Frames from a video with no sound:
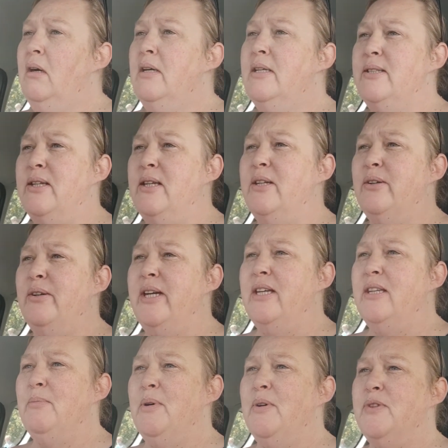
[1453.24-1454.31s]
So you can only get
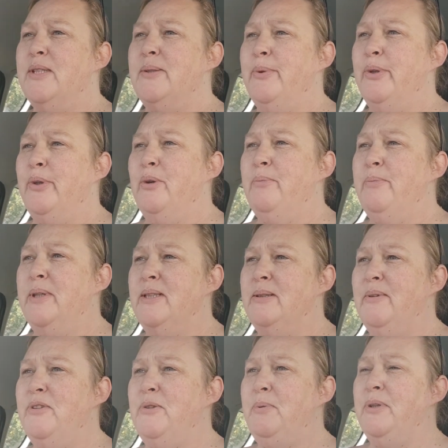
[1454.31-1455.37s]
them off this one company, so
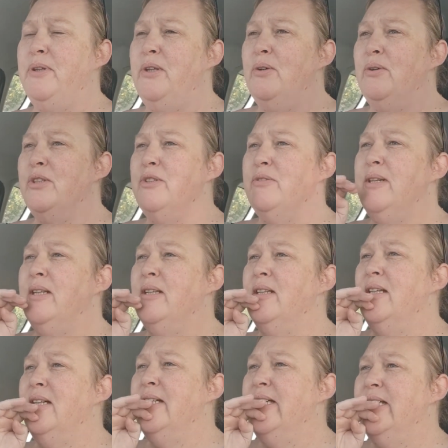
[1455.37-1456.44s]
I'm actually putting the order in
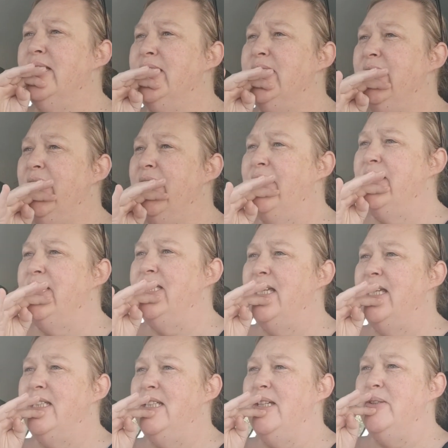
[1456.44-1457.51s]
online to get it
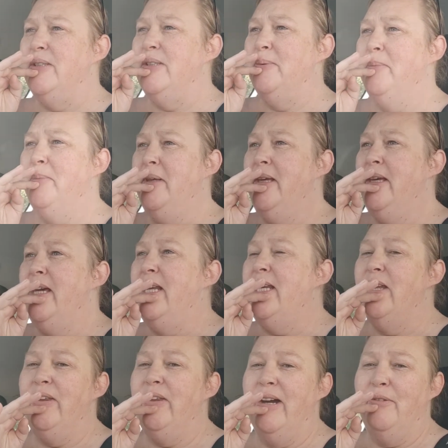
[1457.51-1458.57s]
sent out to him.
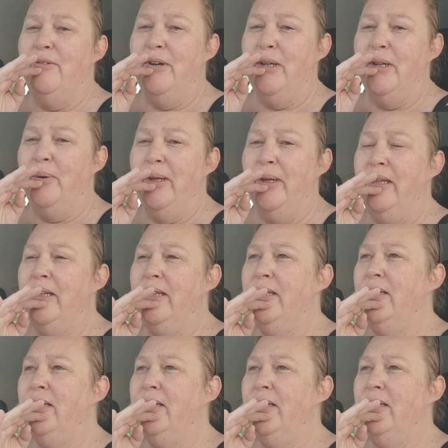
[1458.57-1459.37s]
Now they are very quick.